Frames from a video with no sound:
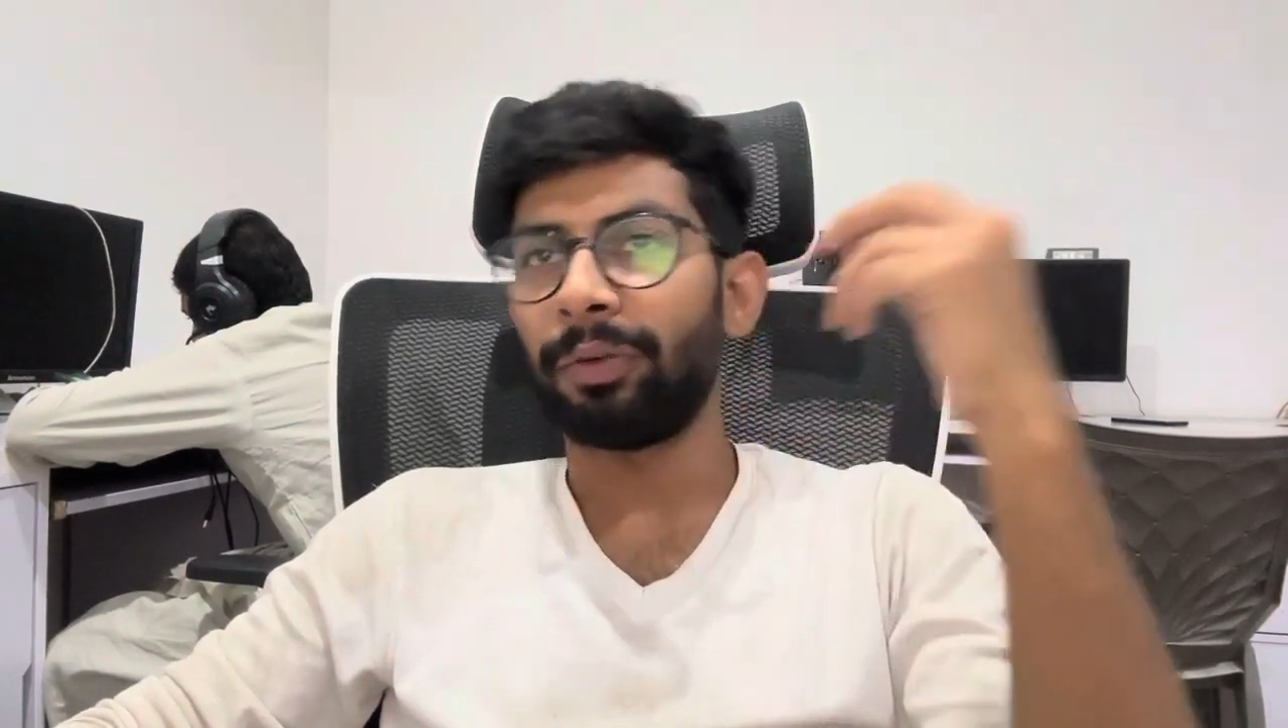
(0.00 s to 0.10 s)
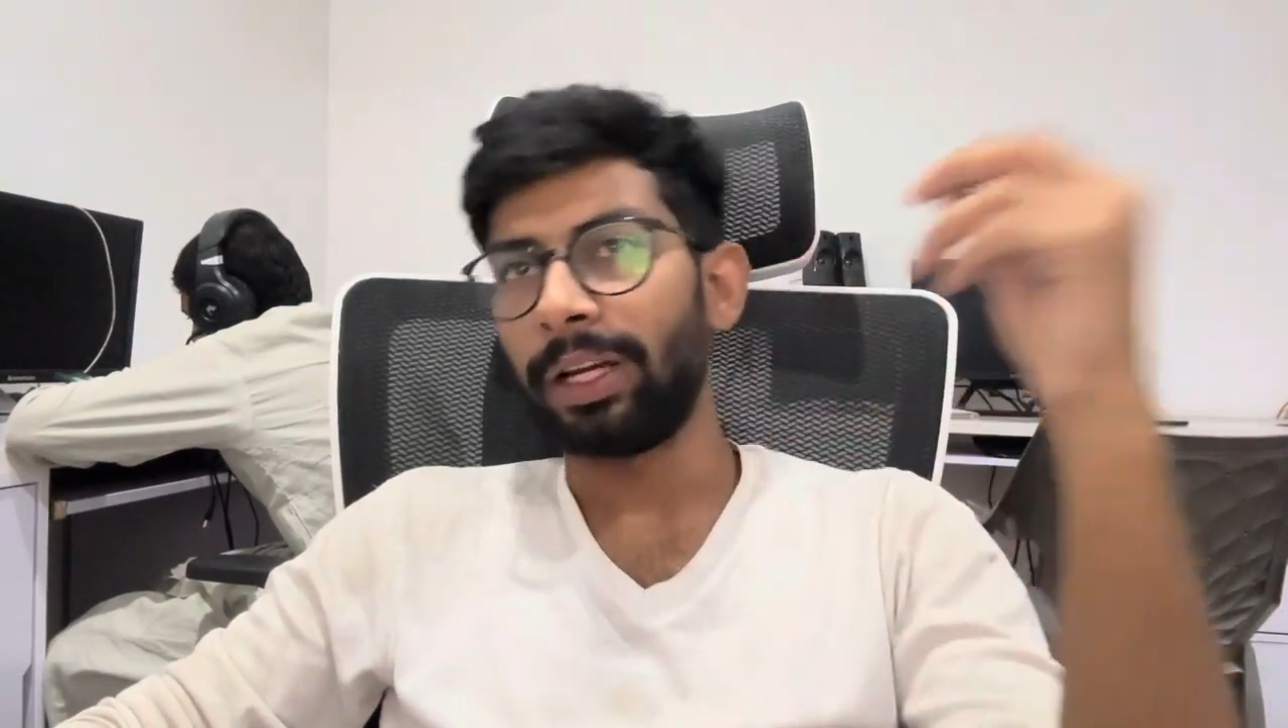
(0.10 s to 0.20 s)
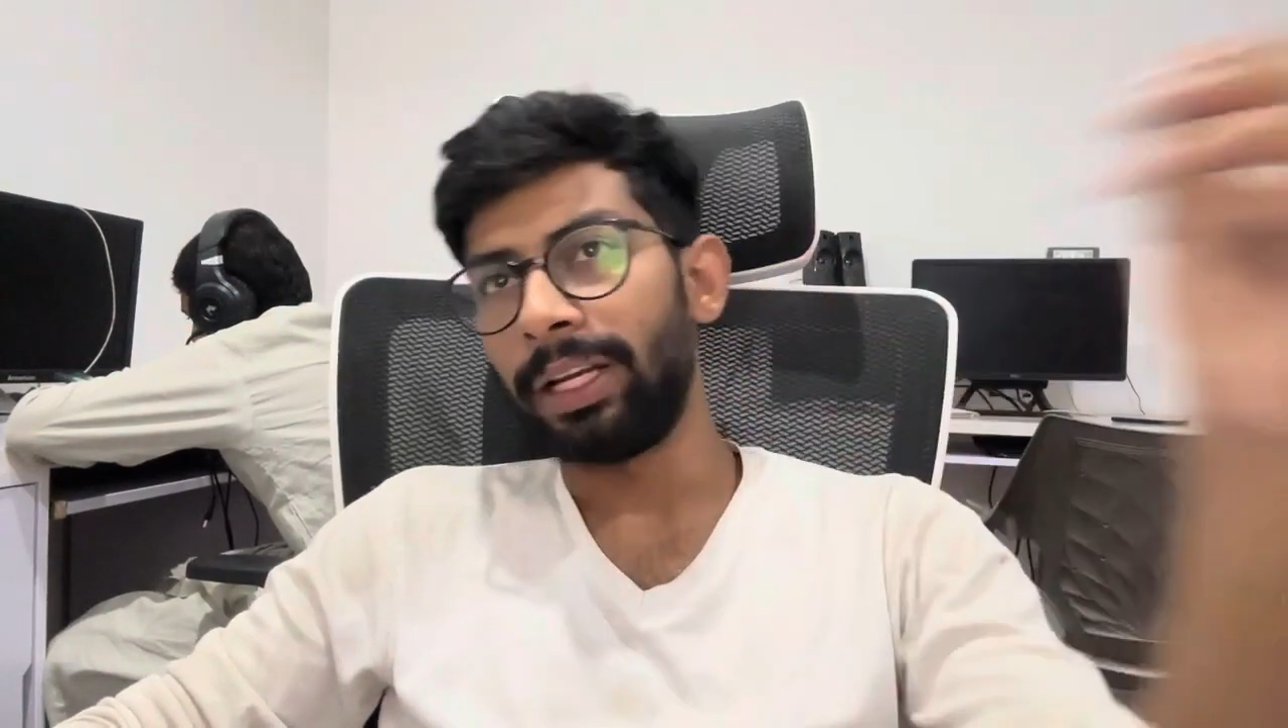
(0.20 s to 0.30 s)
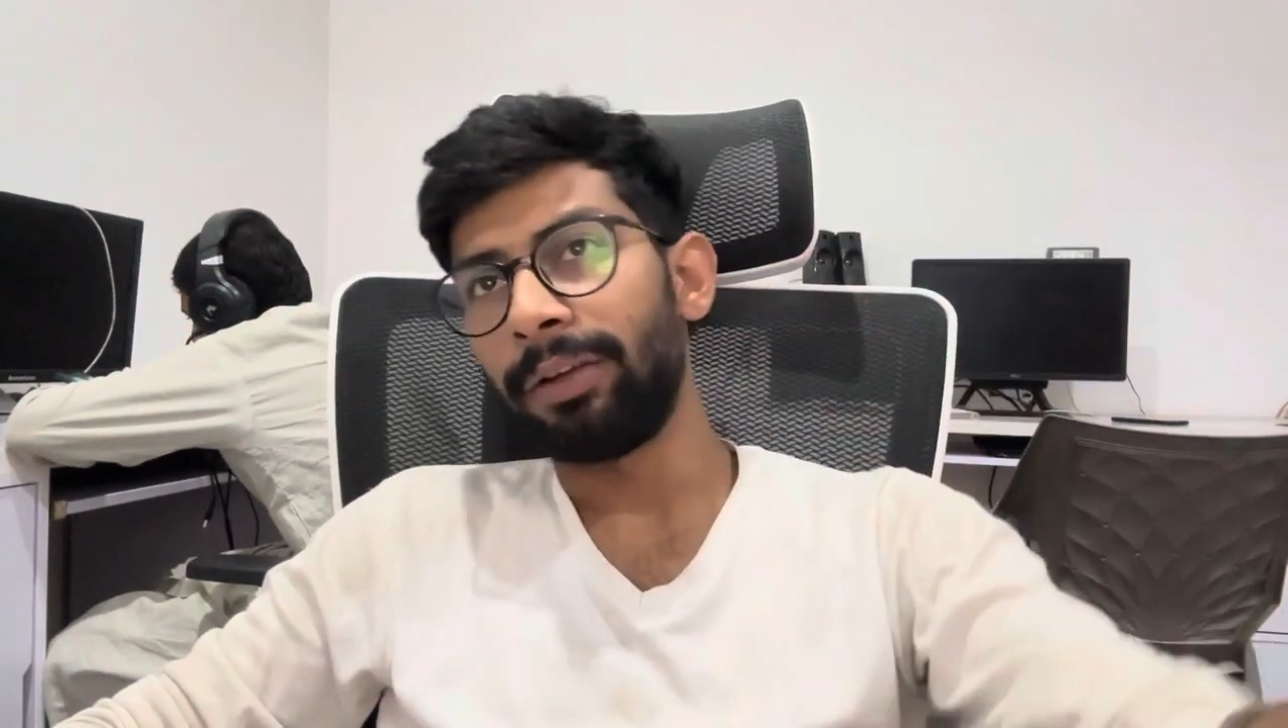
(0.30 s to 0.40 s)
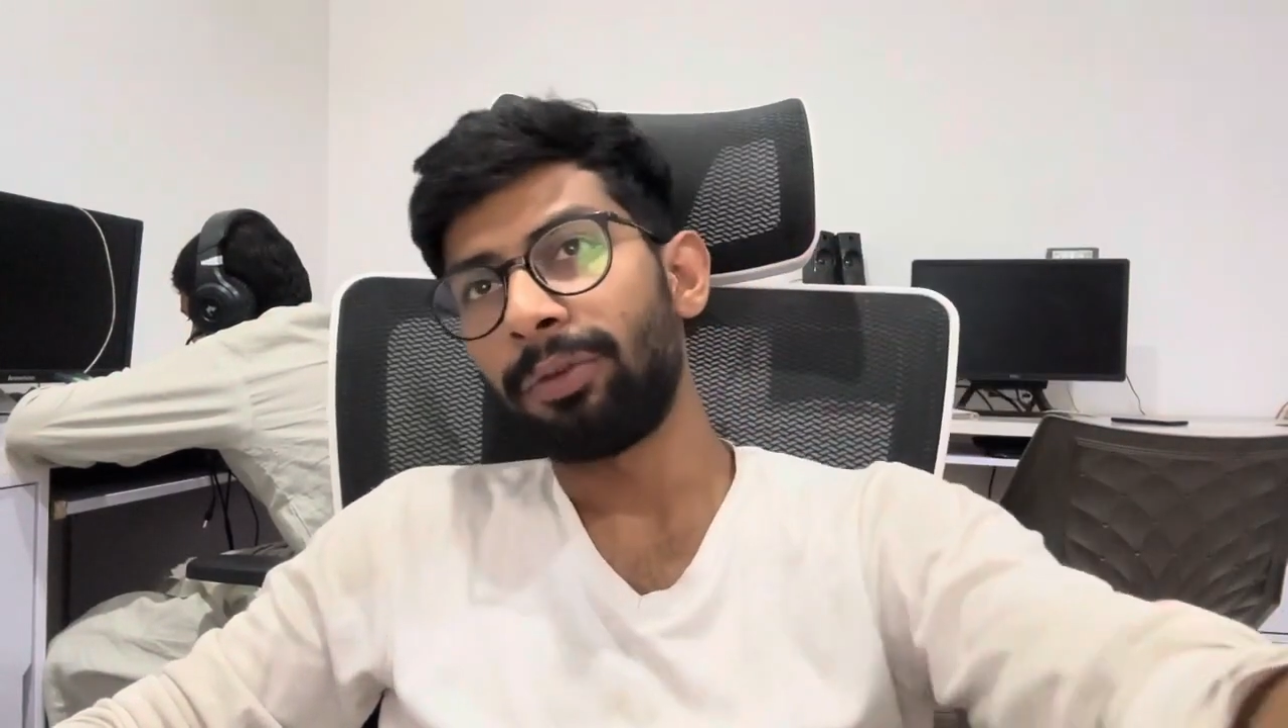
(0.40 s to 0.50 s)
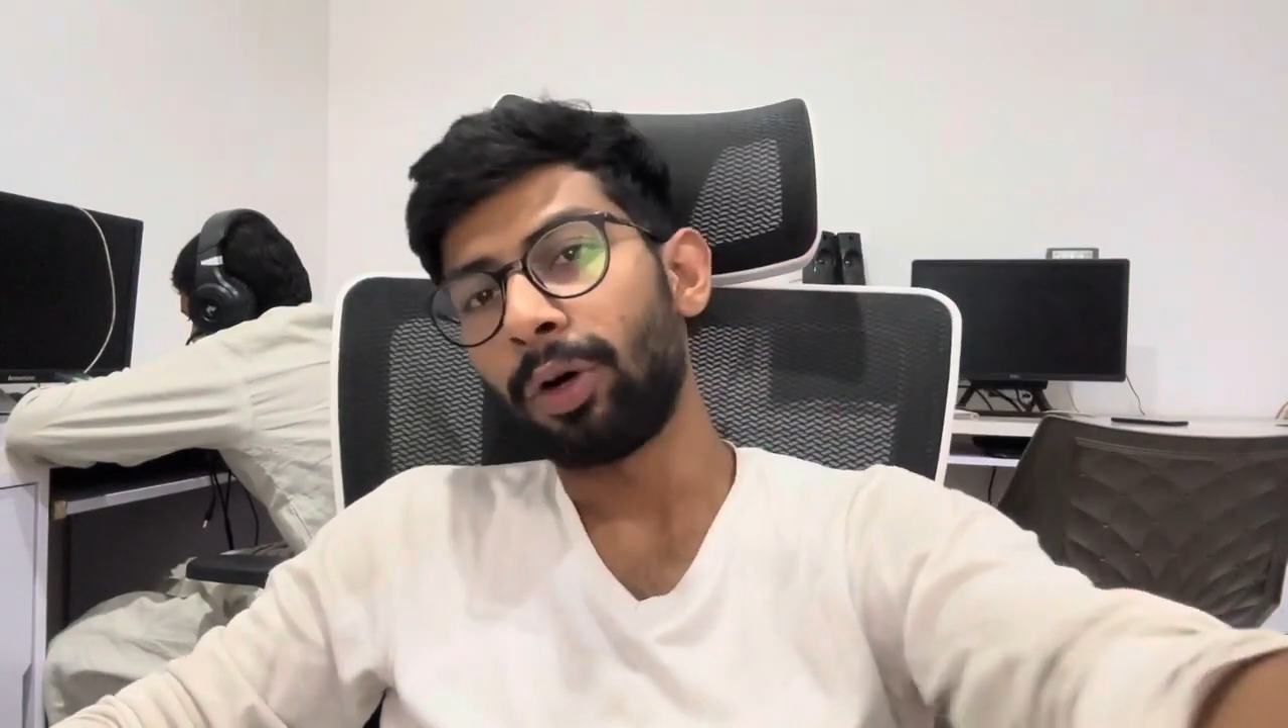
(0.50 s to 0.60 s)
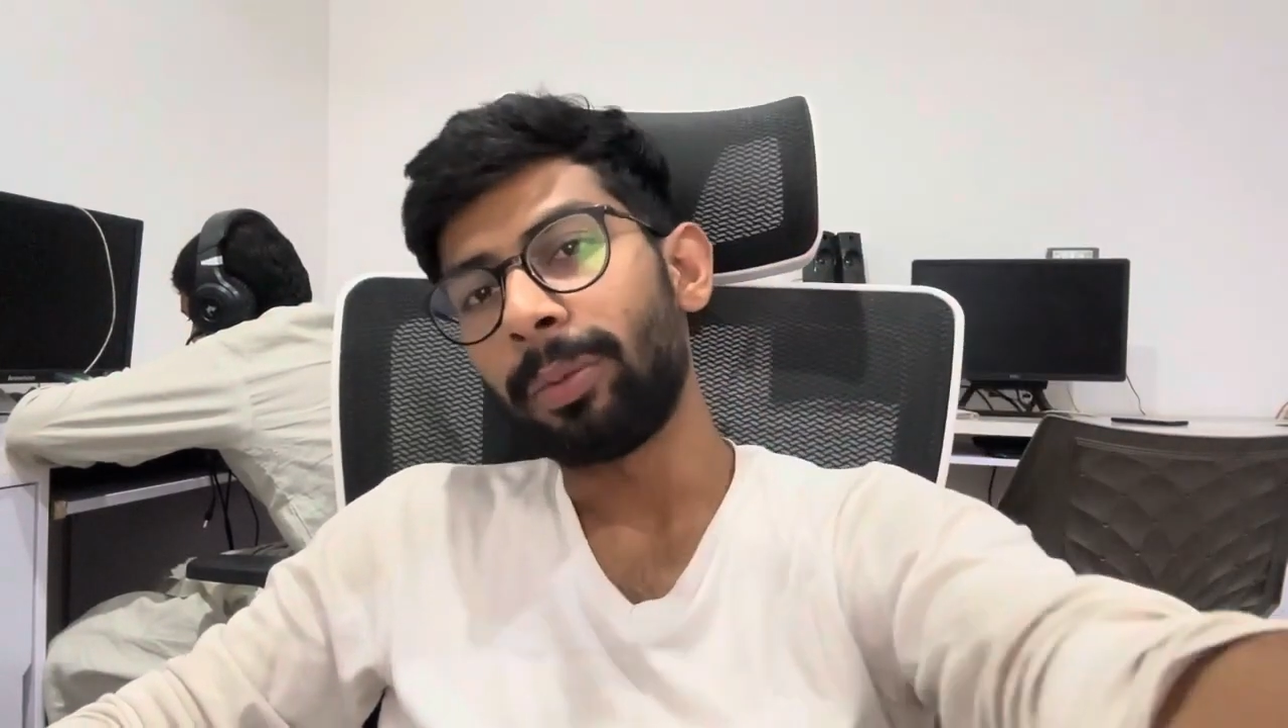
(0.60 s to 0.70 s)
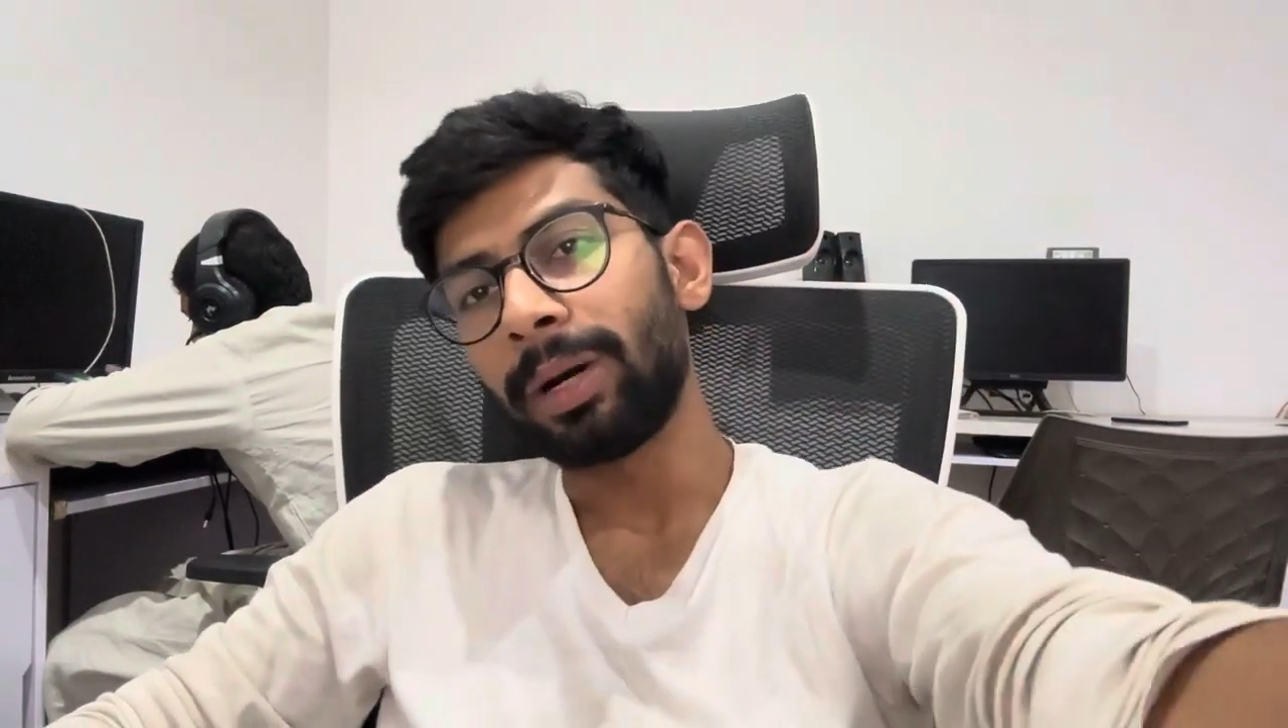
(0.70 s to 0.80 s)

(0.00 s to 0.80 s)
filing form